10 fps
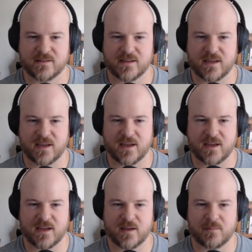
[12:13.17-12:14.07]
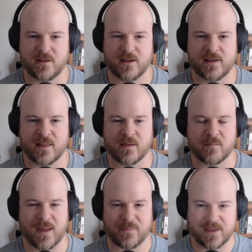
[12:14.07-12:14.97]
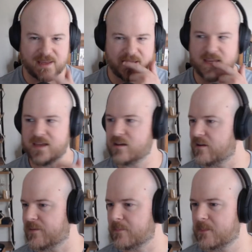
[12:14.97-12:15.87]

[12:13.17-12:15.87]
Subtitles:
The Paleh Island mapping key. All right.